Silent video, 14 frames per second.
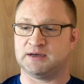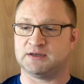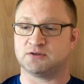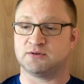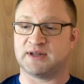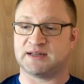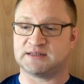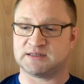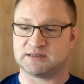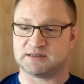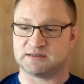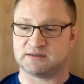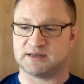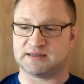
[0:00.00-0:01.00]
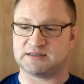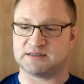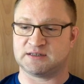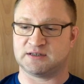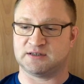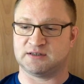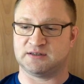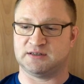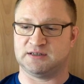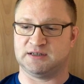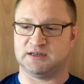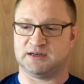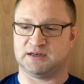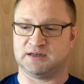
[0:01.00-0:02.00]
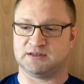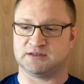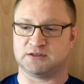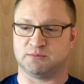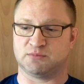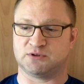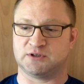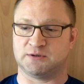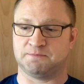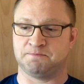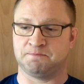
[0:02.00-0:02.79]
So that's the assumption.